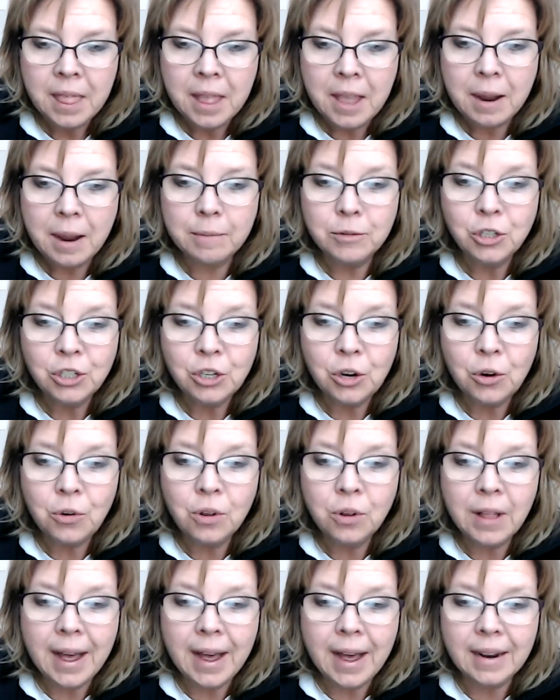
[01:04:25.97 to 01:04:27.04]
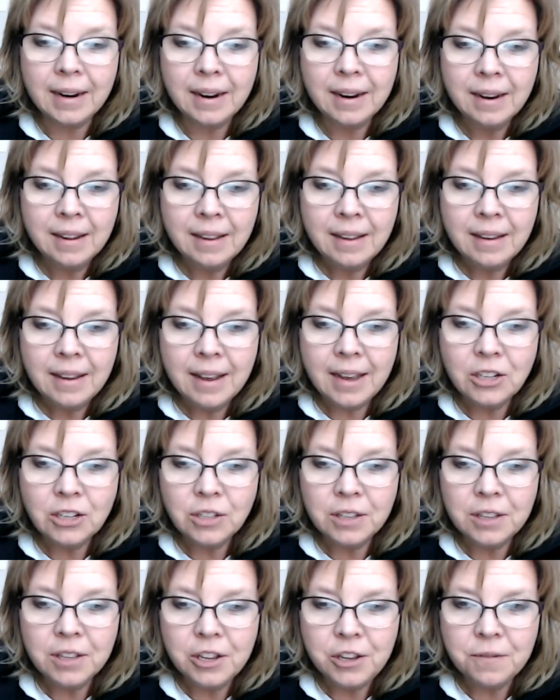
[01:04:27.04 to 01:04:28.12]
I'm so glad, Angela,
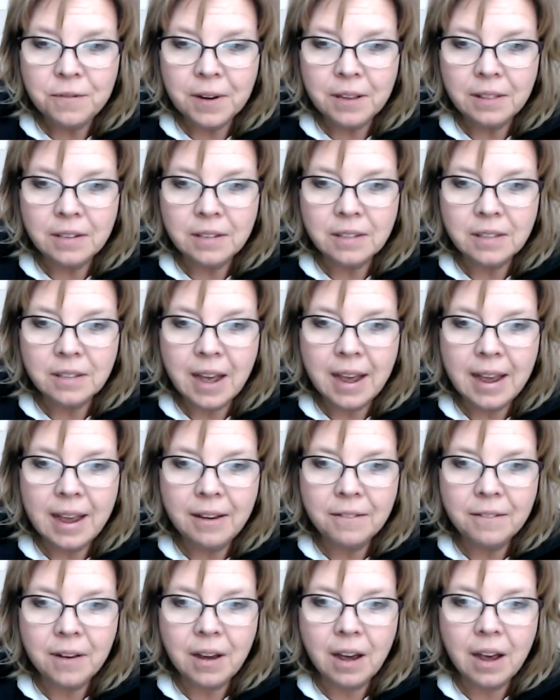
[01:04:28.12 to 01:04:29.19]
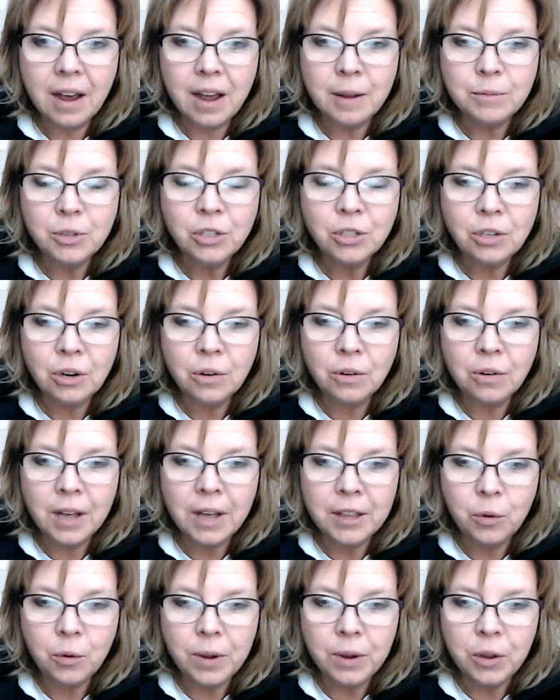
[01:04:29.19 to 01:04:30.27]
that you found this live. I'm so glad
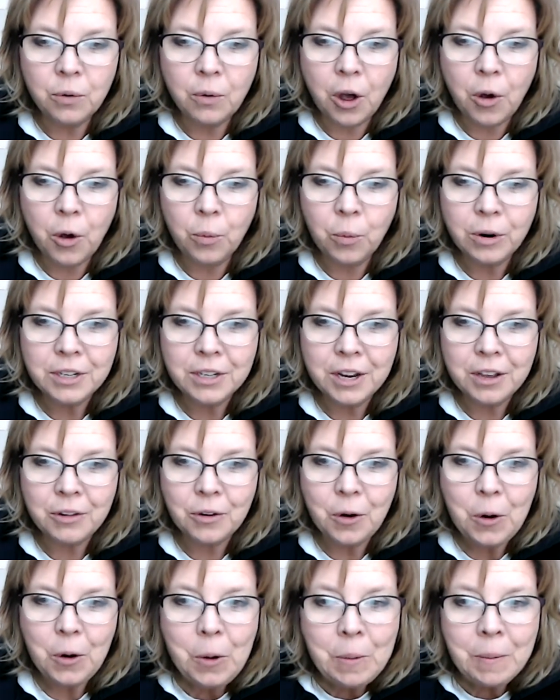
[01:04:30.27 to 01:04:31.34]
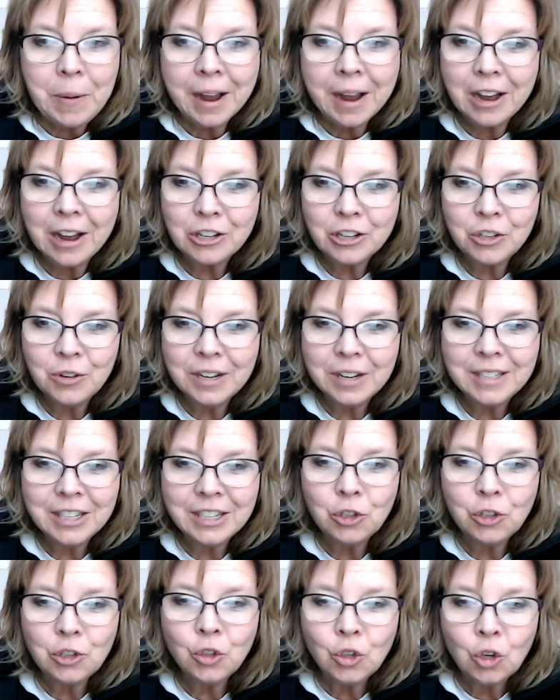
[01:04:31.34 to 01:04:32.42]
that we can all work together. Oh my gosh, you guys, this
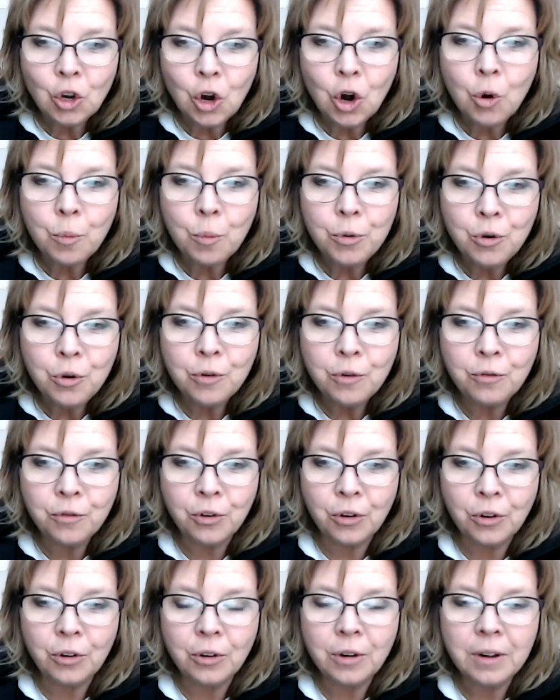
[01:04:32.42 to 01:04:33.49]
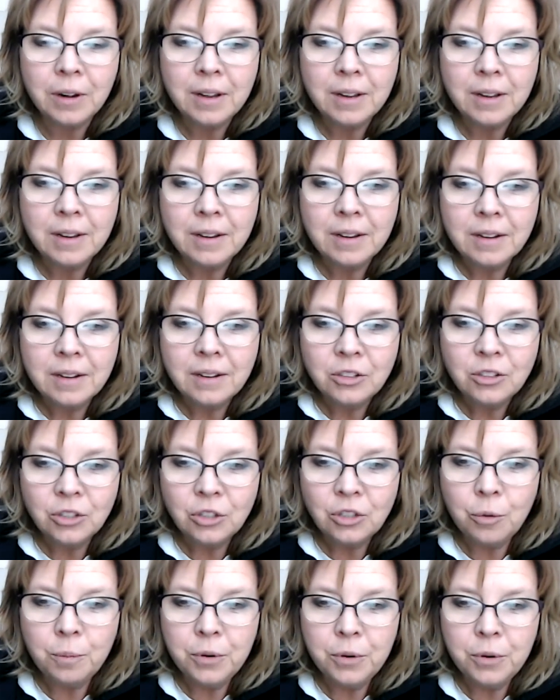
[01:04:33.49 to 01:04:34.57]
is so beautiful. So
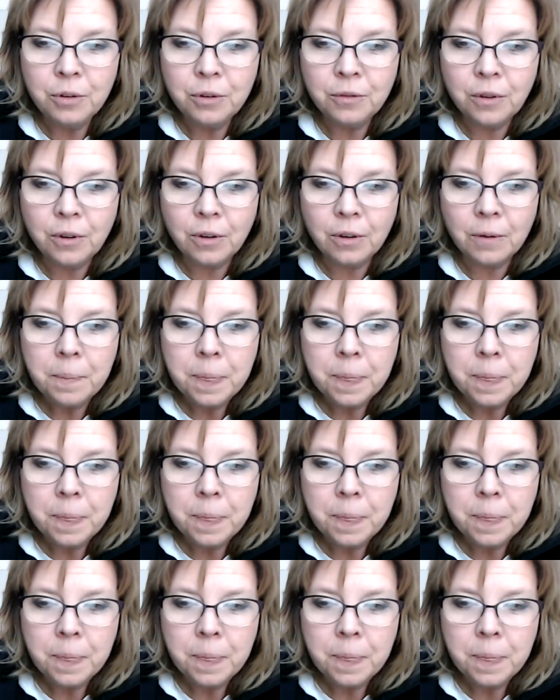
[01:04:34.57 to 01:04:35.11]
beautiful.